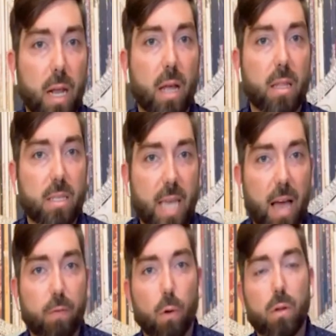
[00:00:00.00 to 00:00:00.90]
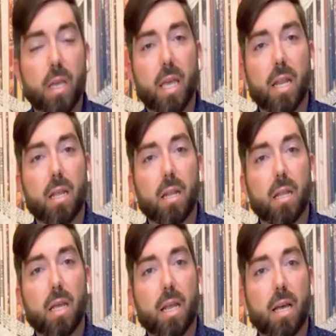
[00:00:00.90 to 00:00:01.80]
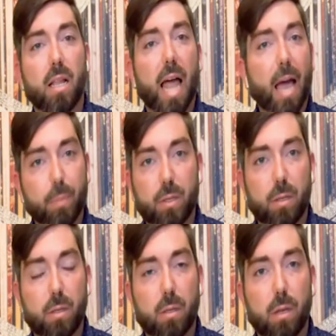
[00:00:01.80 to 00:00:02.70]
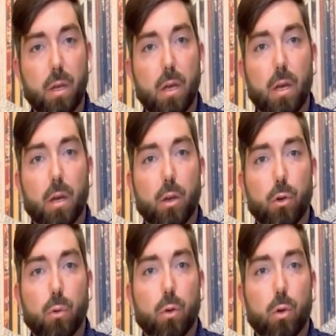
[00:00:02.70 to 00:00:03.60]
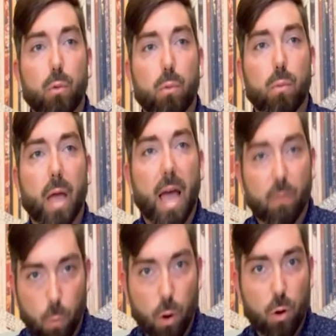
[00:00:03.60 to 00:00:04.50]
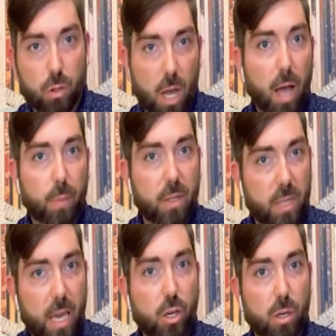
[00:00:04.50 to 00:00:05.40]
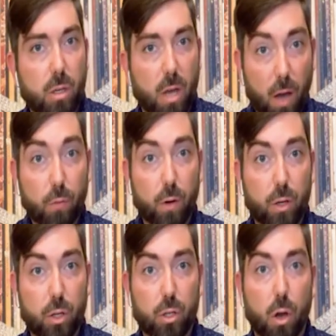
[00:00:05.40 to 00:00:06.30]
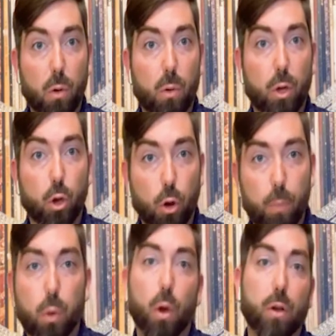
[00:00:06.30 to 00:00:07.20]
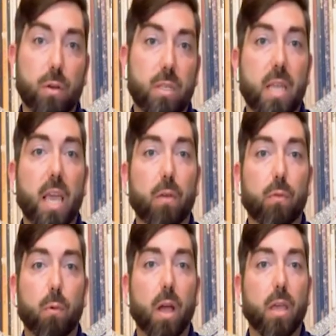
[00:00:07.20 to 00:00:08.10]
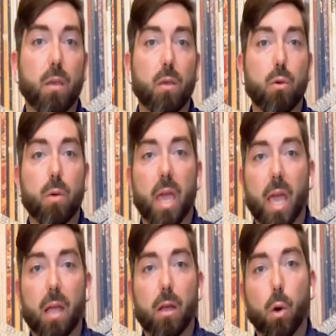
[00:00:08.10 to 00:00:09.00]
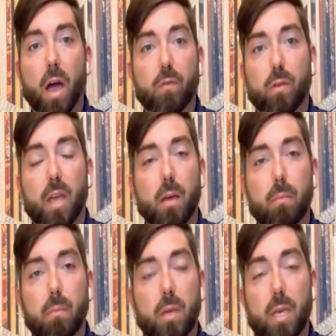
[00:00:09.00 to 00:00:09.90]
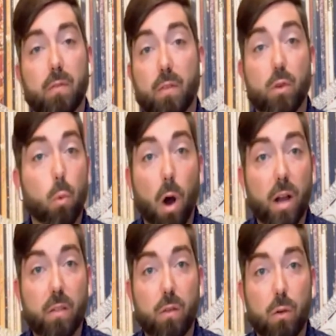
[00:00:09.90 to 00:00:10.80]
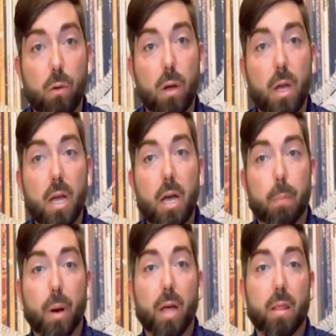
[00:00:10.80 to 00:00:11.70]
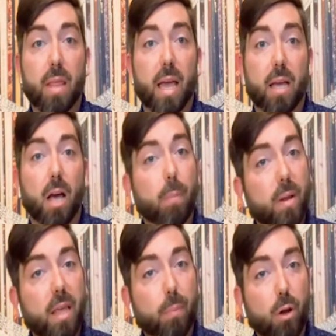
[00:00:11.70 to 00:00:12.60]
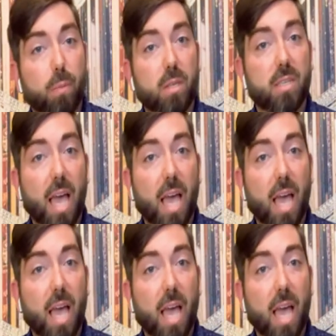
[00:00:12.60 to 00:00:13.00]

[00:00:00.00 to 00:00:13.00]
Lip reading: get on the scaffolding and it collapses, you have workers' compensation coverage, so your employer is safe, right? You can't go after them even if you wanted to, but that company that put up the